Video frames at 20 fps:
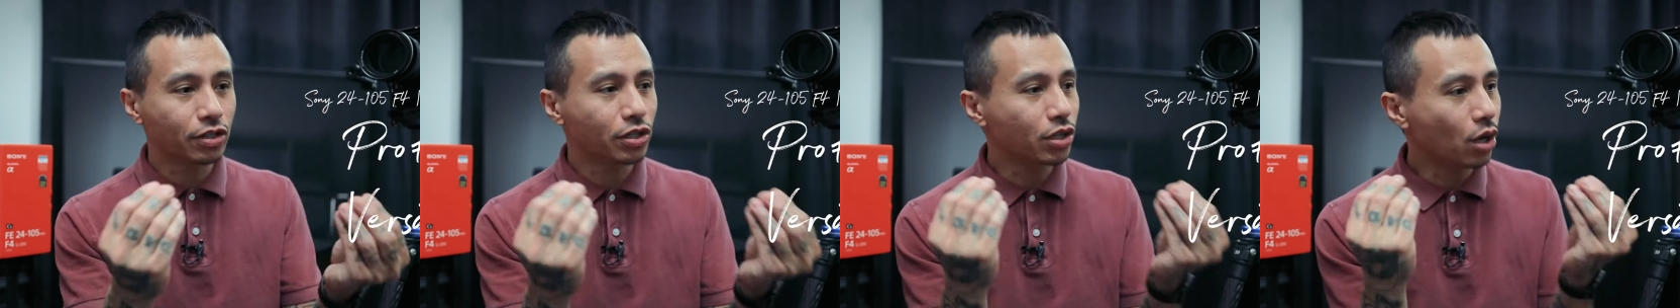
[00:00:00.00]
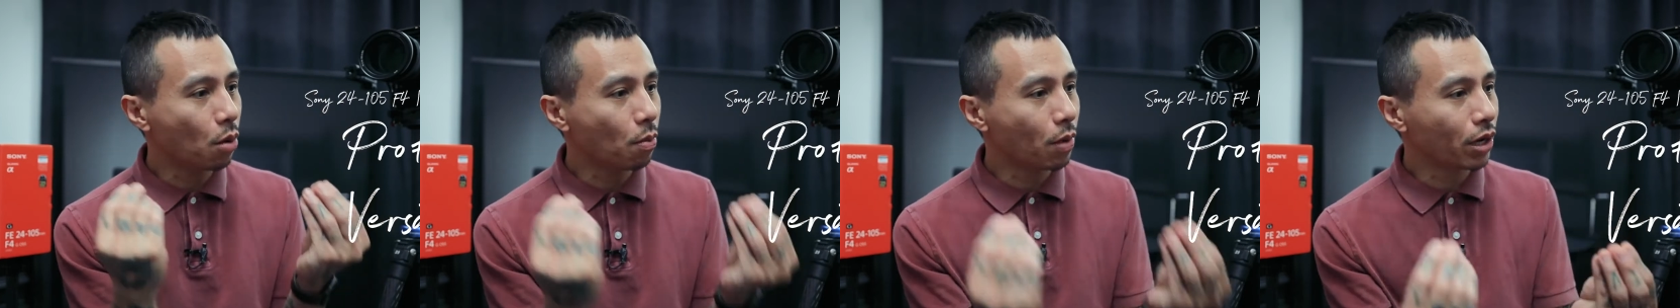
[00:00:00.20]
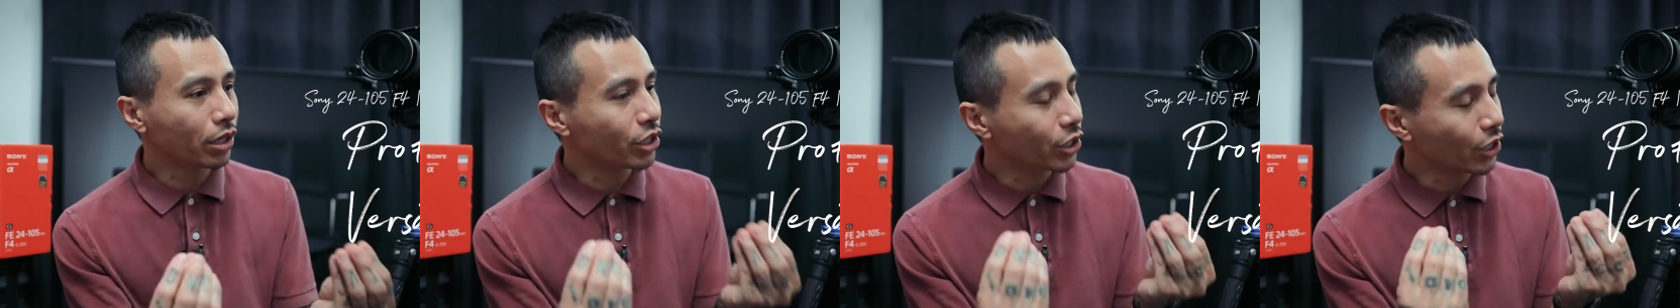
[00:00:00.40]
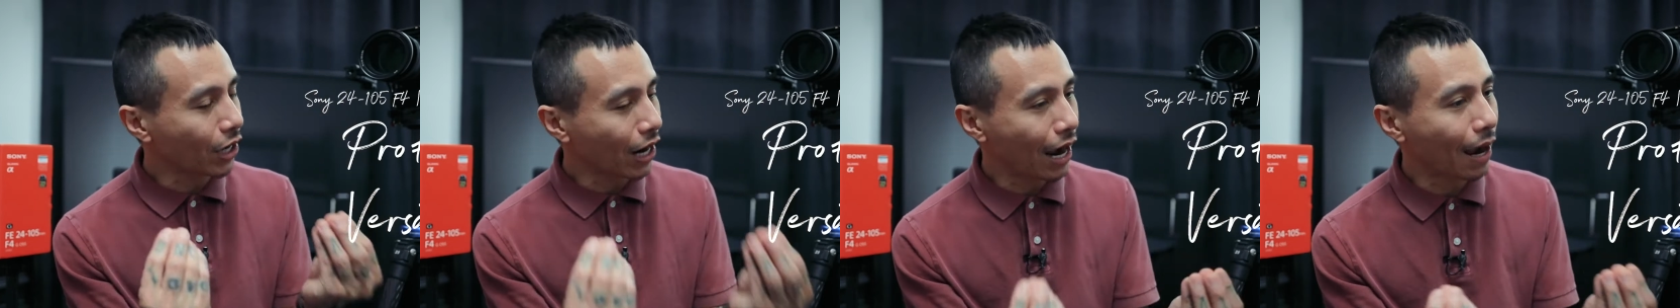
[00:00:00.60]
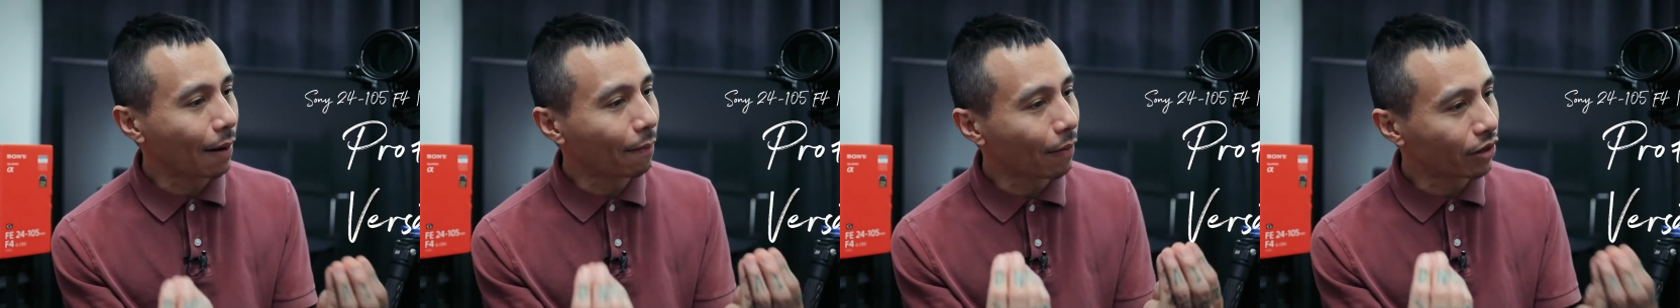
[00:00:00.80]
so much
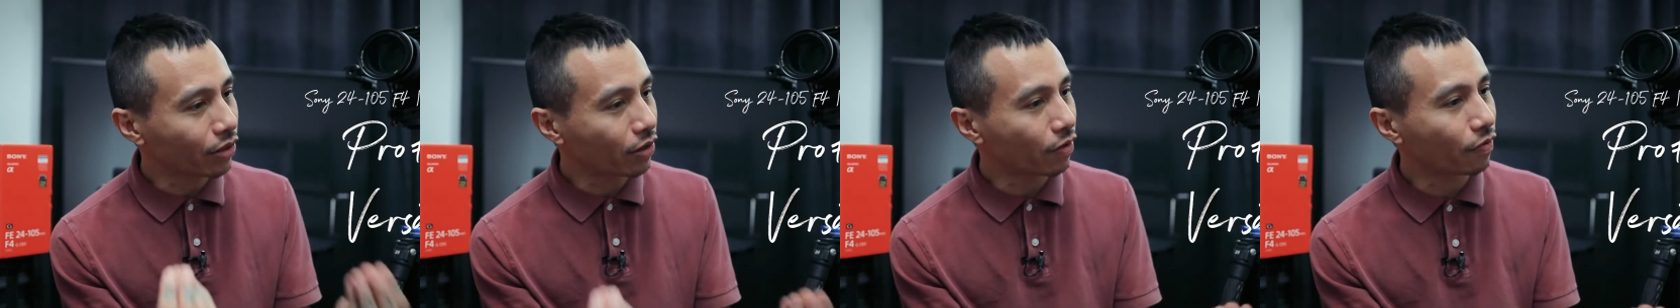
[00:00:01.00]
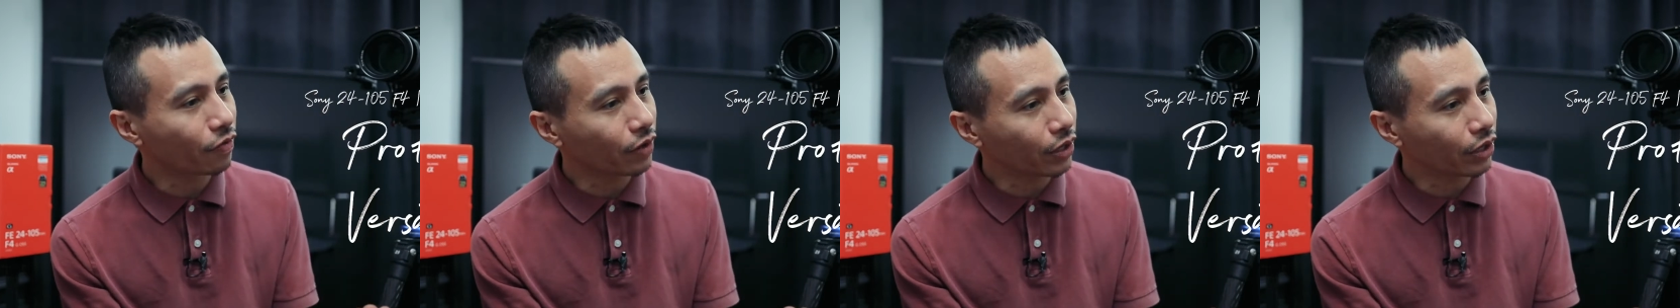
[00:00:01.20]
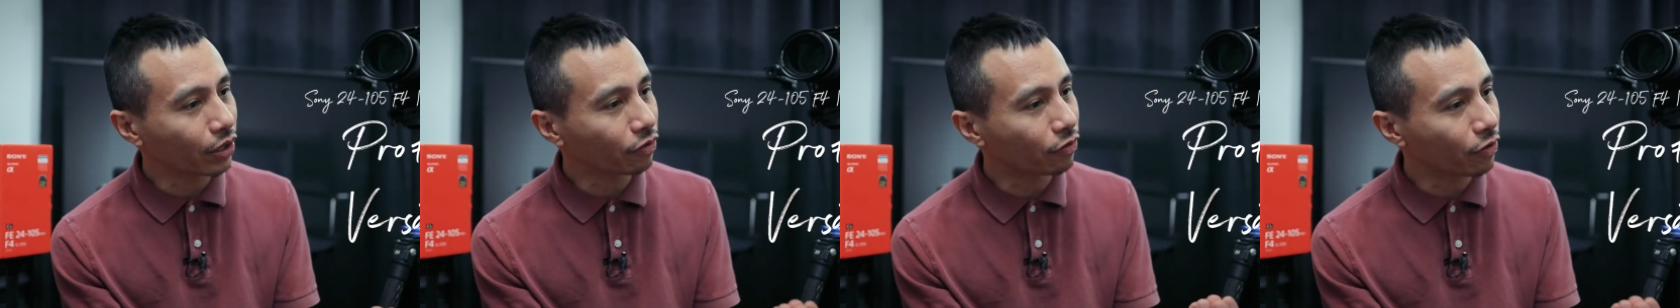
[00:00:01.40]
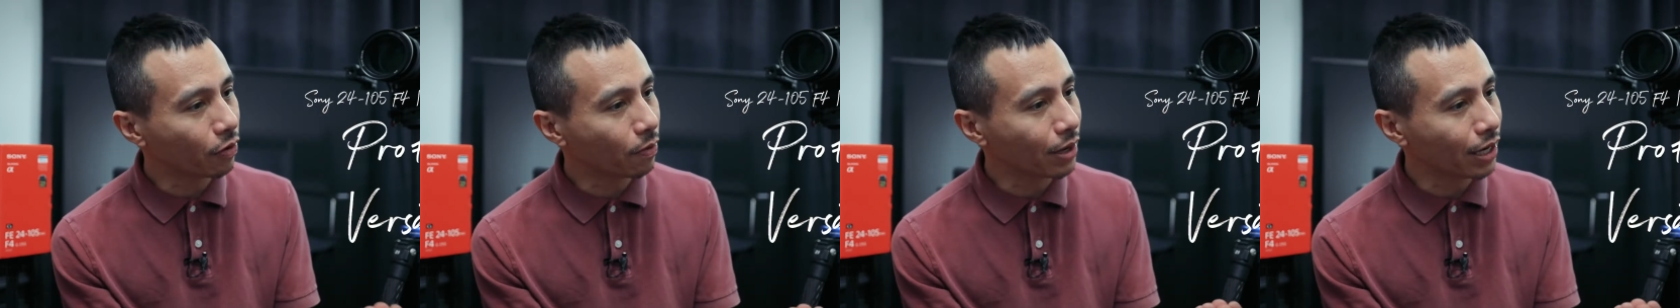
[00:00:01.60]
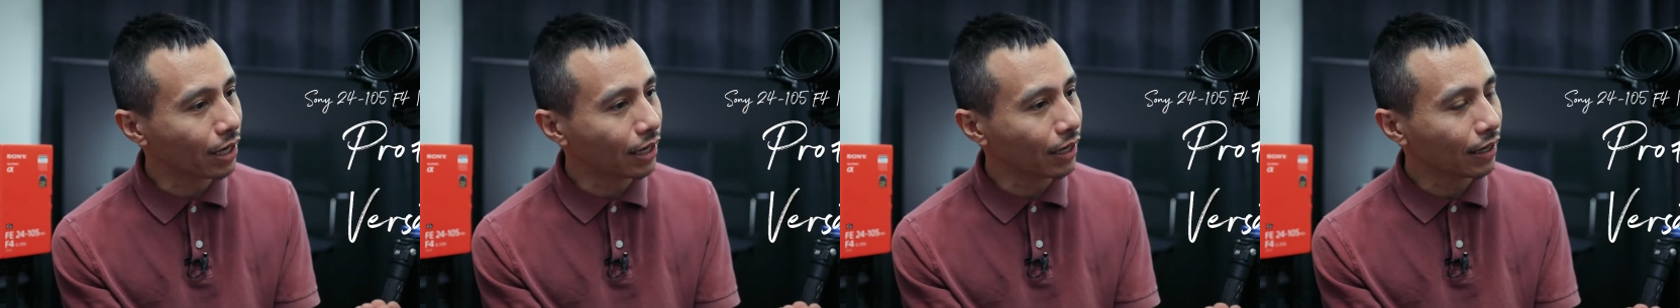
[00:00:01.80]
time on the field for
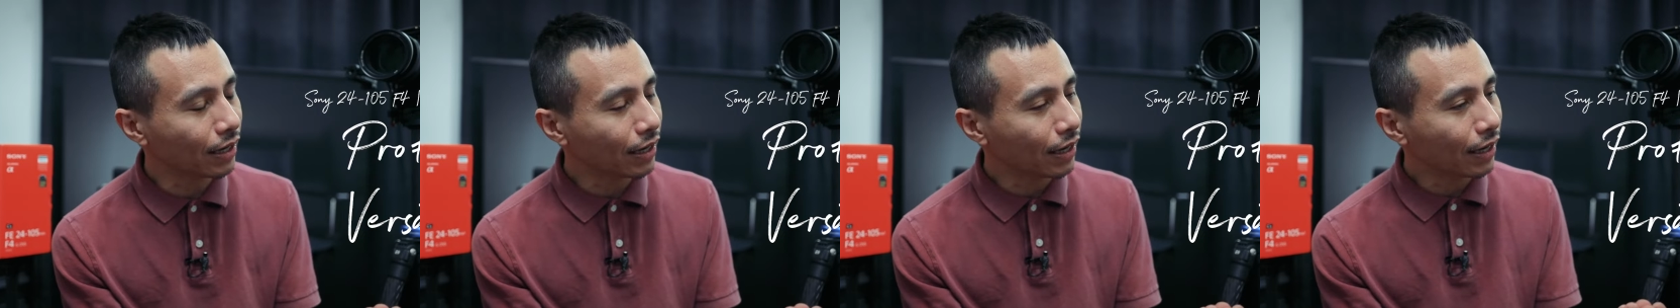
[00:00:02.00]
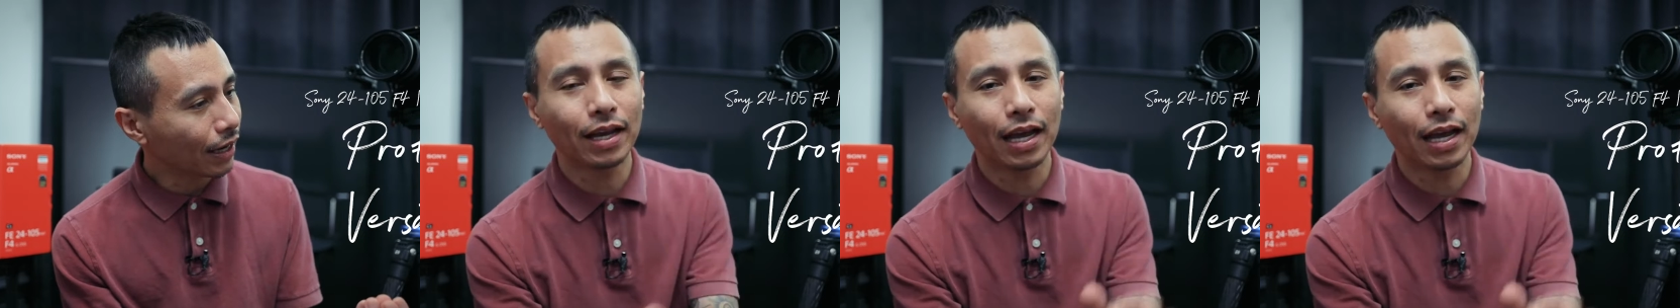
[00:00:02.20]
me.